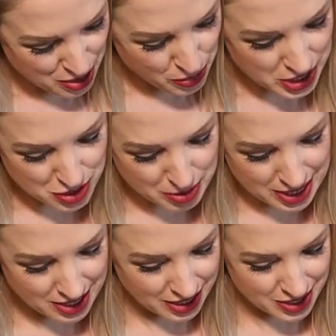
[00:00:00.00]
Way too
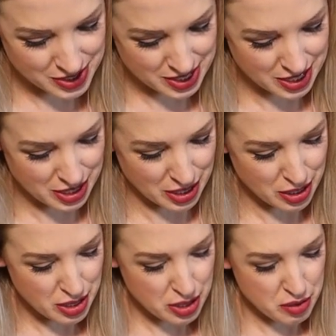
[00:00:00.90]
many colors in here
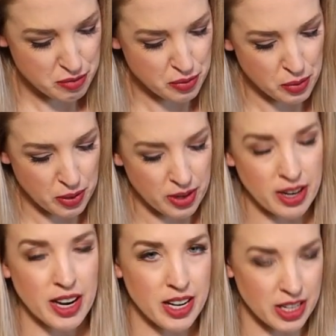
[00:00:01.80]
for
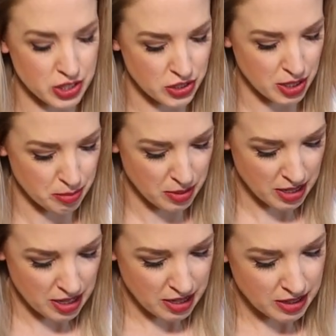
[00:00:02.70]
a hiking trip.
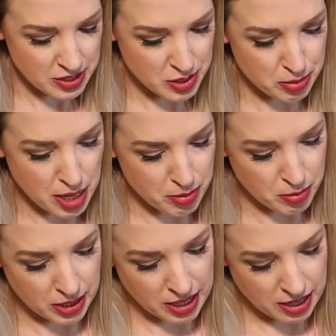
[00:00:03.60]
These are
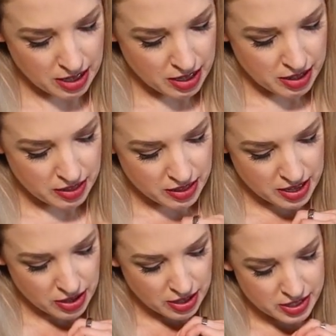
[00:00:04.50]
probably
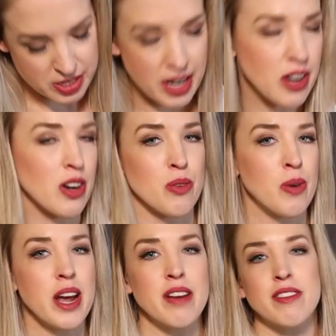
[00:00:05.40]
the entire
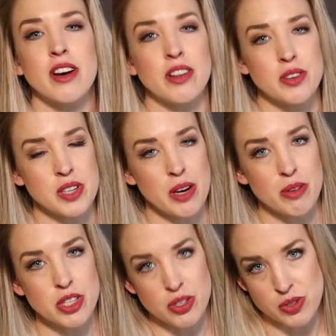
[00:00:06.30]
array of colors I
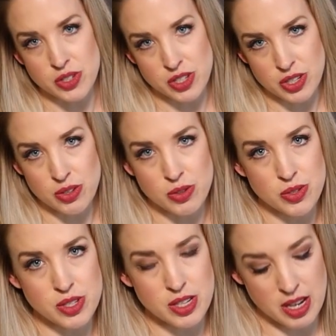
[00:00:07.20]
would choose to
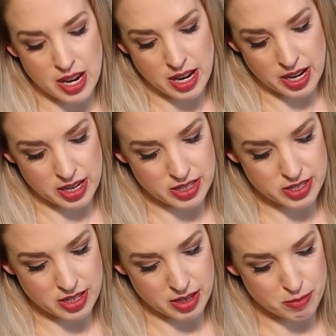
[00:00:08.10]
use,
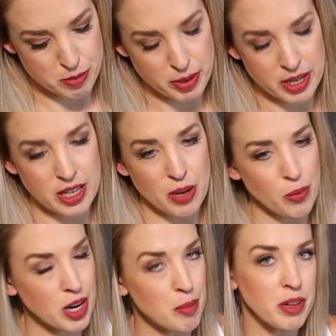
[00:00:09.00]
and depending
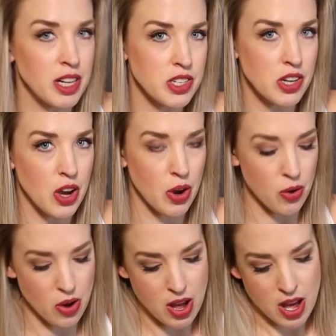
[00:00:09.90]
on where I plan to
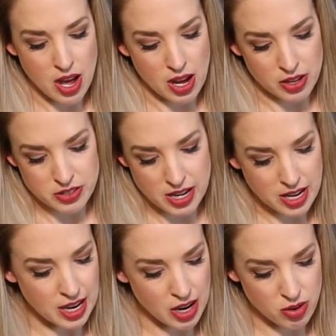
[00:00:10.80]
go, I'll
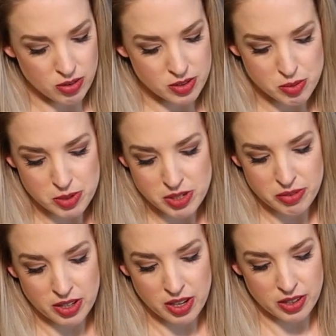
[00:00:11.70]
take out
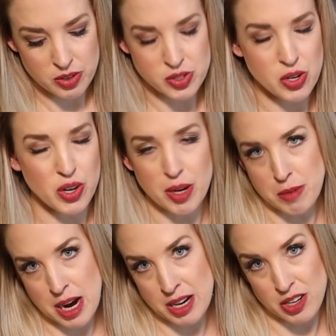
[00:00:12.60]
specific colors knowing
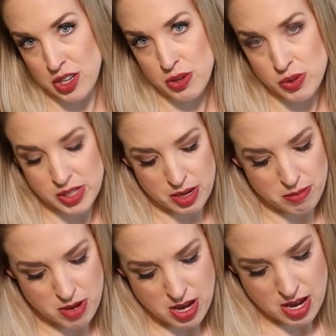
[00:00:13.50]
I'm not going to use
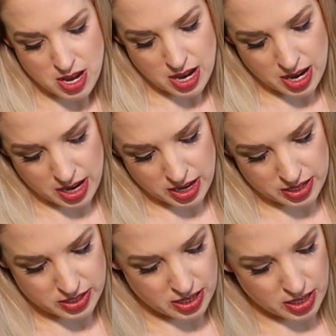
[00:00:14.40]
them,
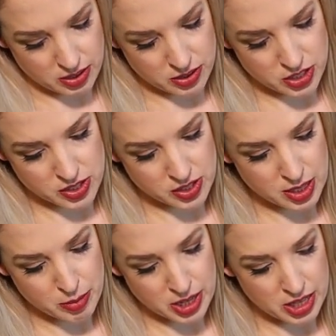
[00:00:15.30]
and I'll just
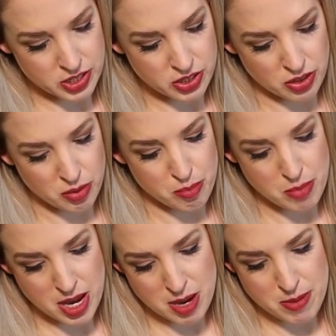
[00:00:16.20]
limit it to
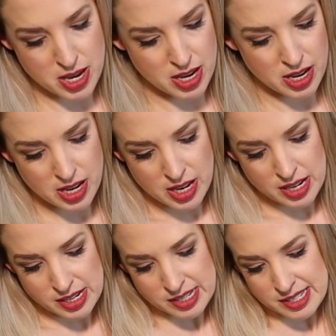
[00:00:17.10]
maybe
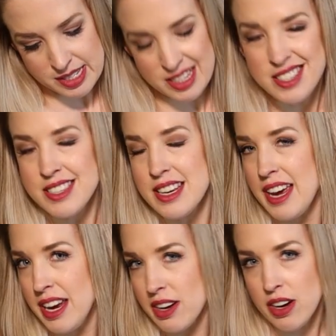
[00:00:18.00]
6
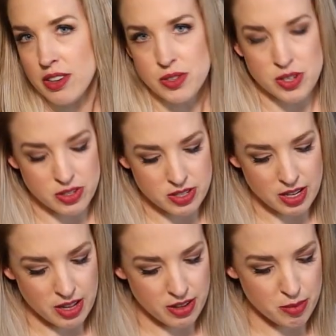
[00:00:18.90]
to 8 colors
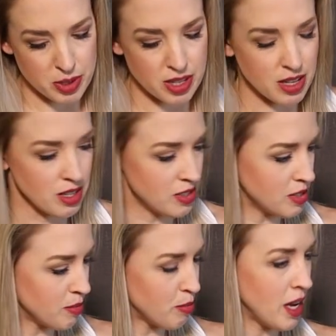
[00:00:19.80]
altogether,
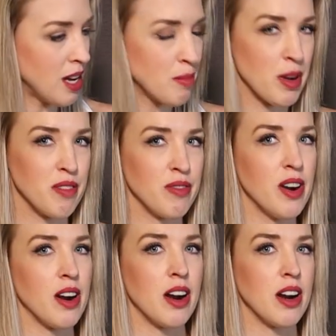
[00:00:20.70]
because paint by
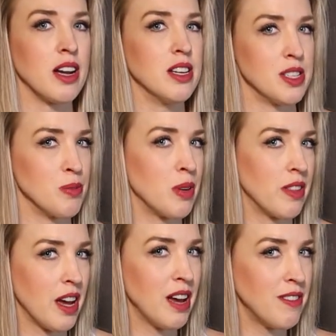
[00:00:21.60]
far is one
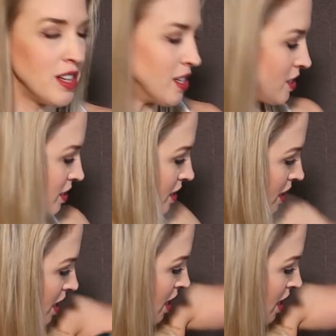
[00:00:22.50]
of the heaviest